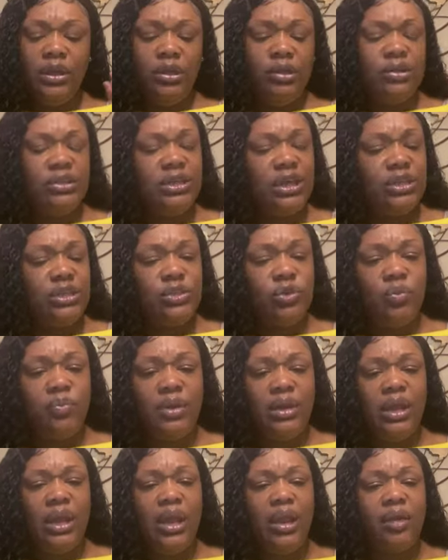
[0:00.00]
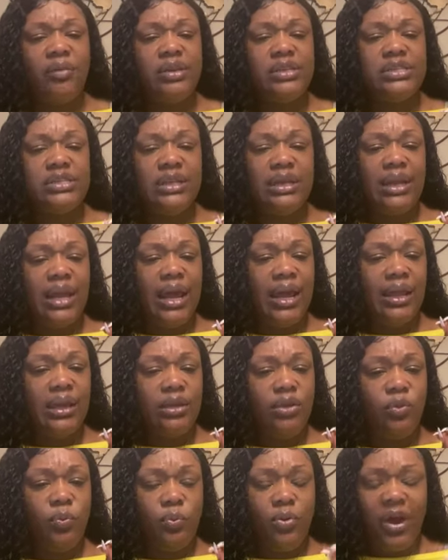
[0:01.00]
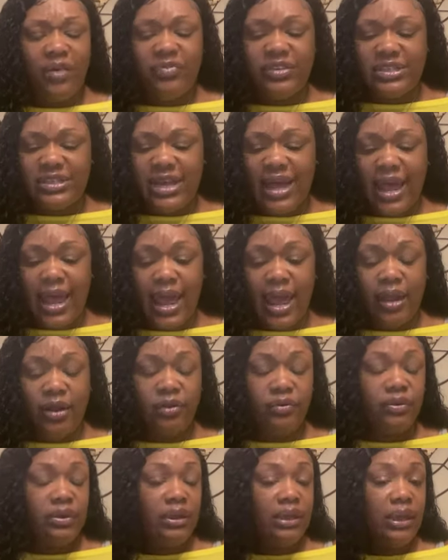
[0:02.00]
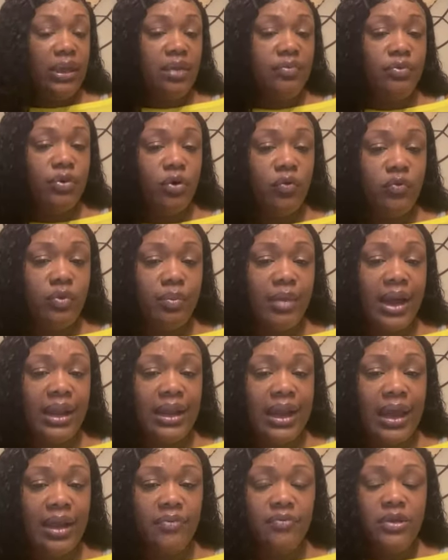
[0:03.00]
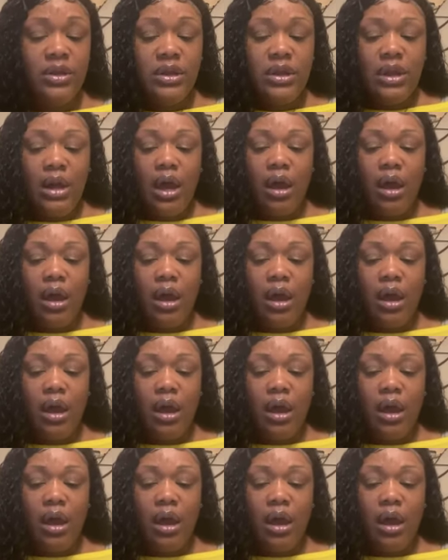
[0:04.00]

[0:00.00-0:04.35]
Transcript: you touched so many areas tonight you prophesy accurately even over my life